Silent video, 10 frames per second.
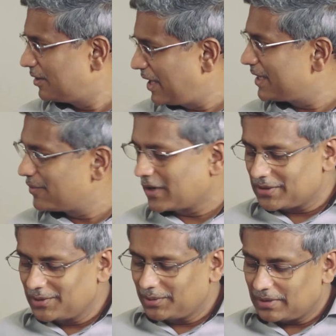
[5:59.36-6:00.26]
Thanks,
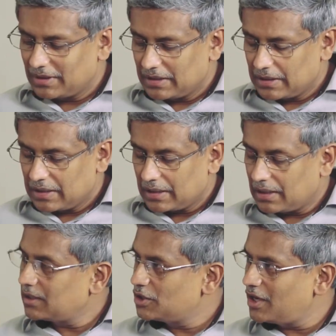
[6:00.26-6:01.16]
Vasu.
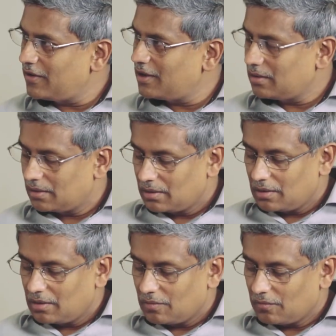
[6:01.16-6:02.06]
JV,
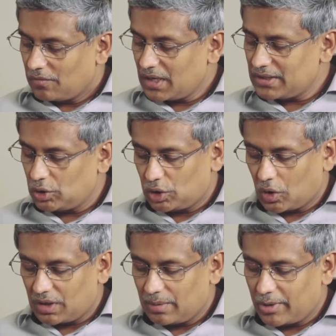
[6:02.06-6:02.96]
Vasu talked